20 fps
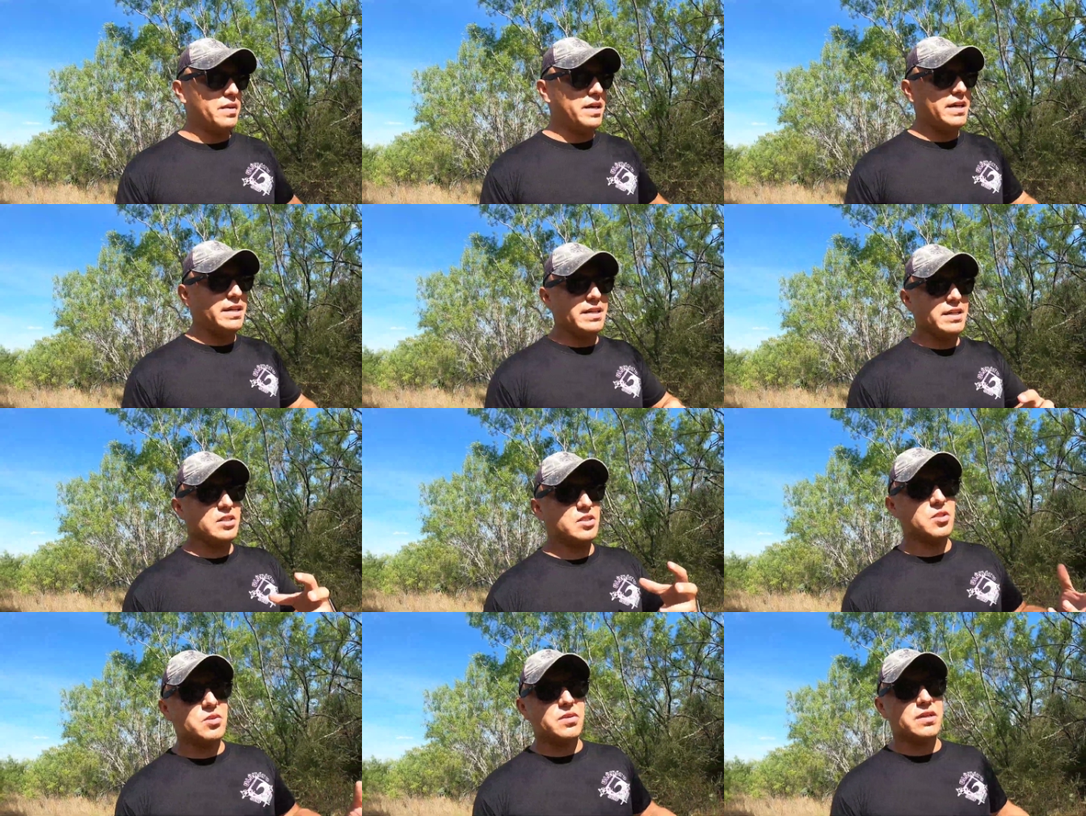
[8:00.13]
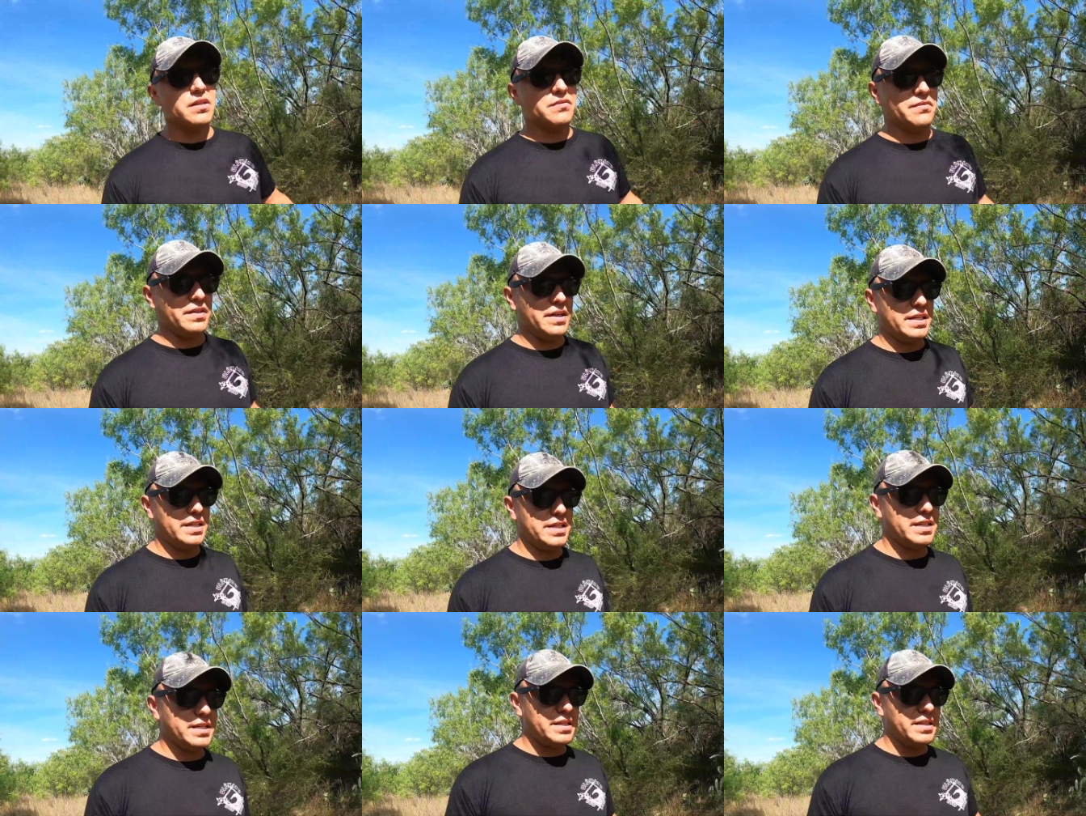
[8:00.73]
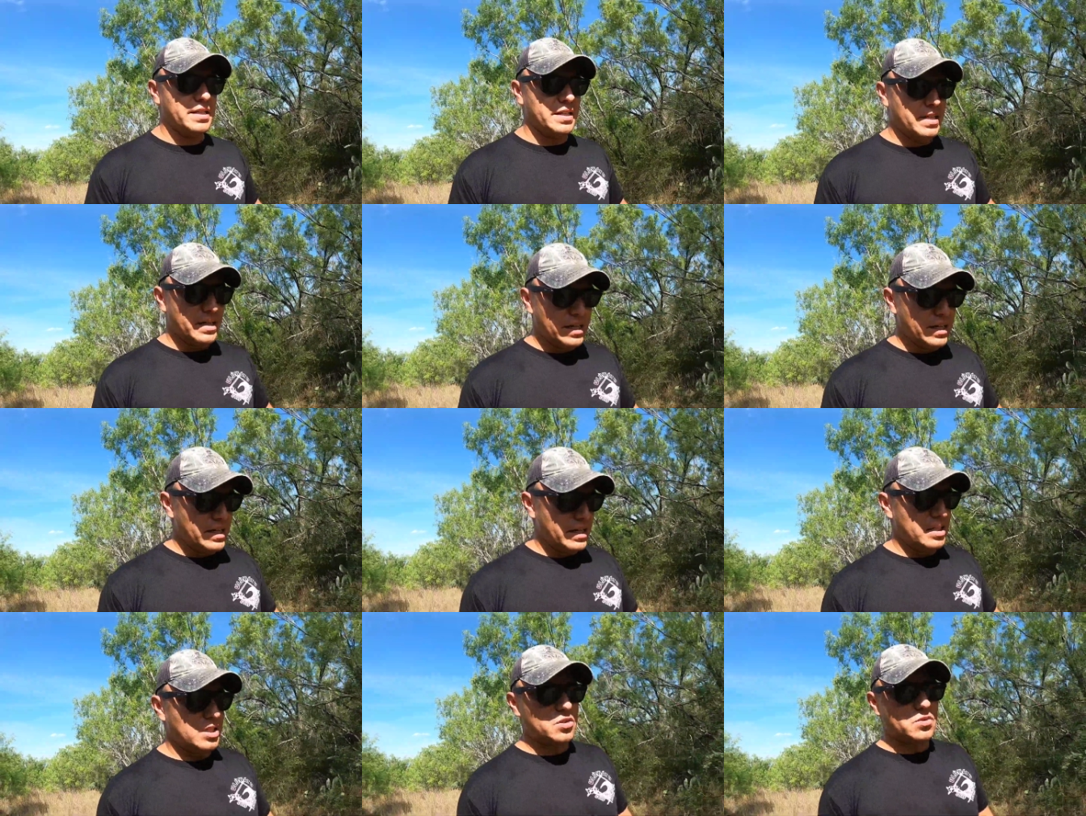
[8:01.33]
making it so convenient,
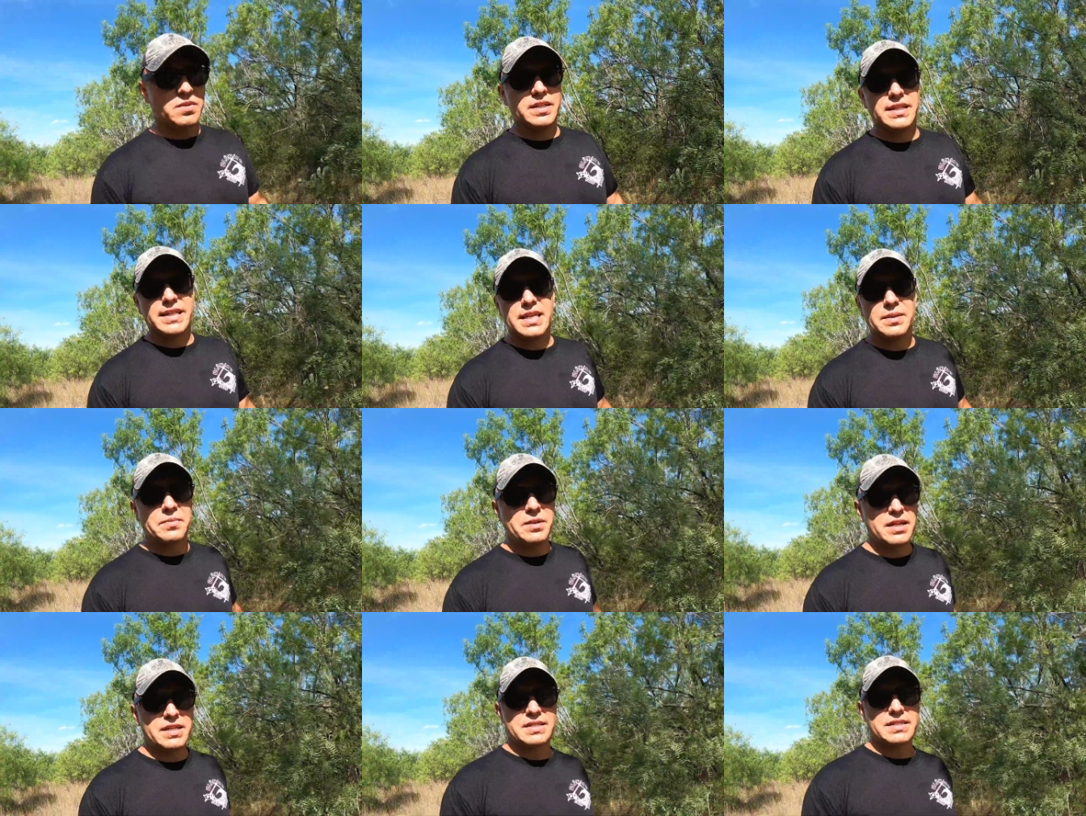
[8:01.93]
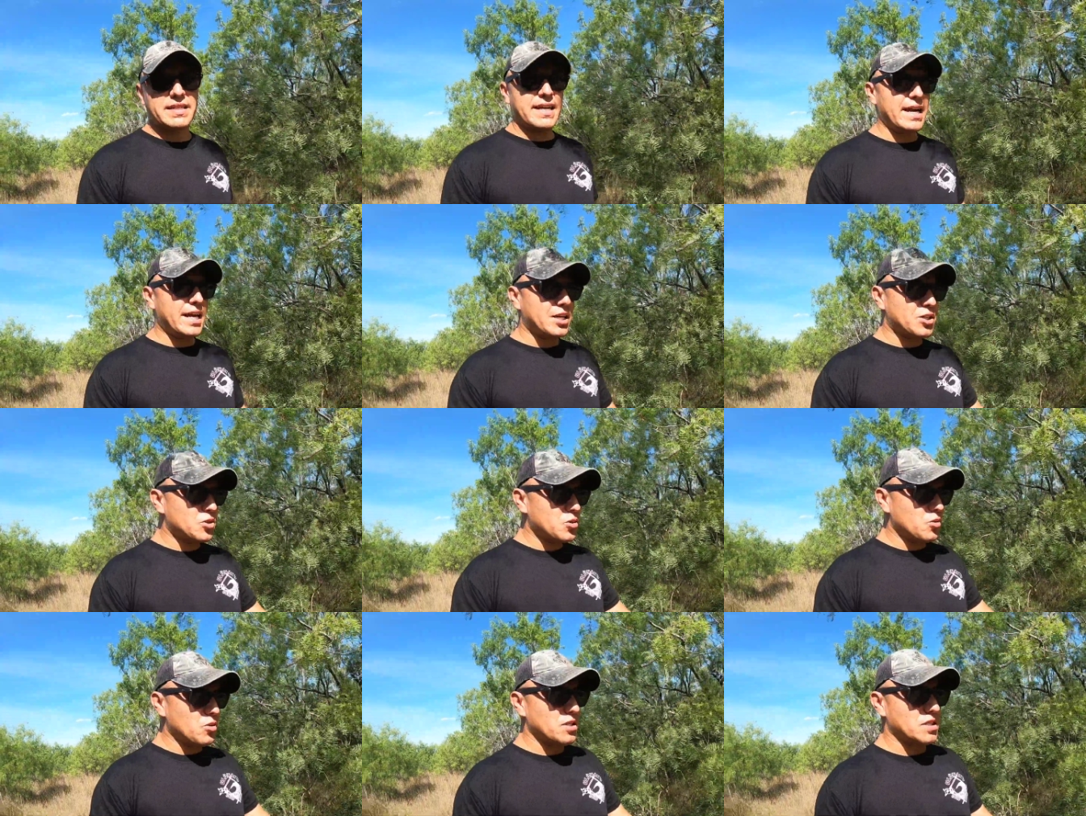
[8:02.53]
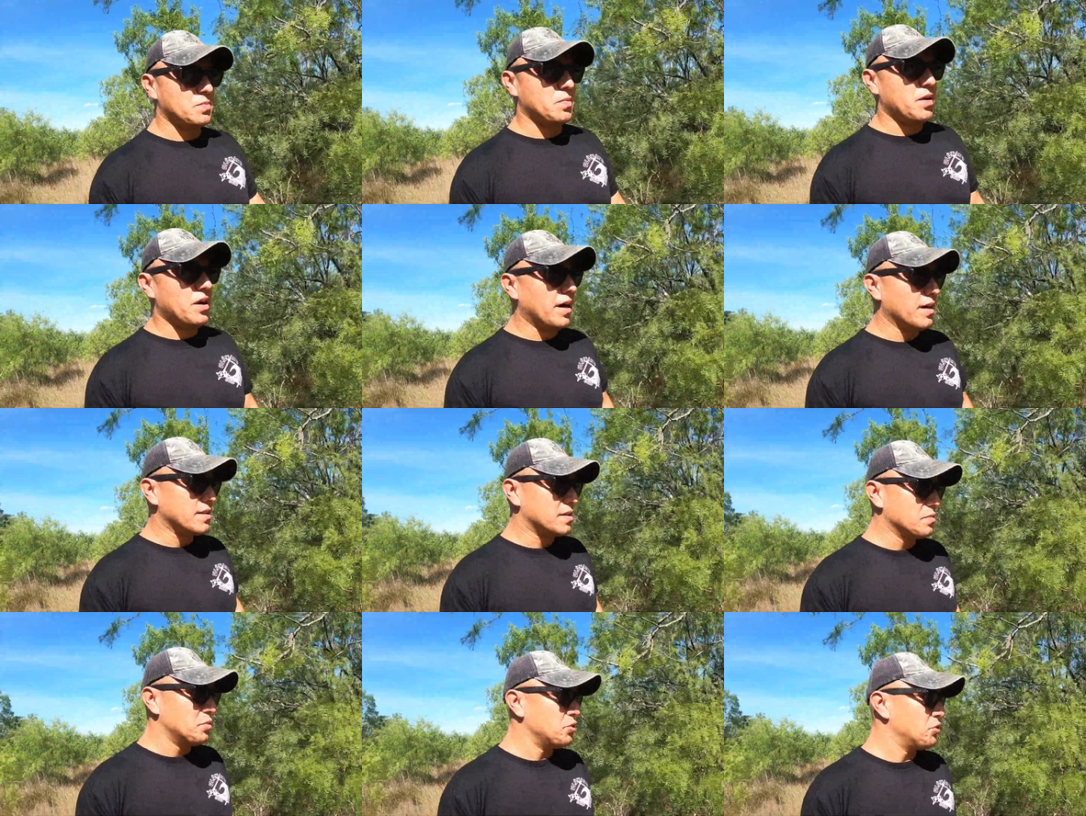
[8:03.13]
you just want to keep it as natural as
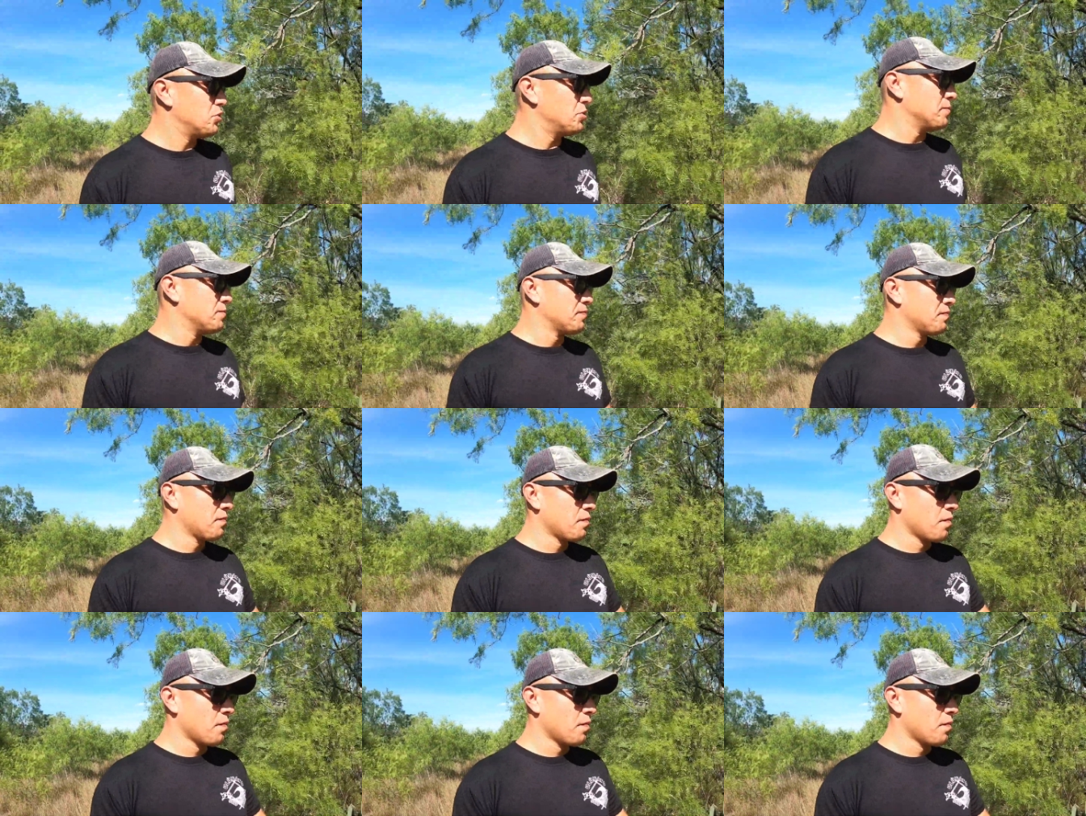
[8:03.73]
possible,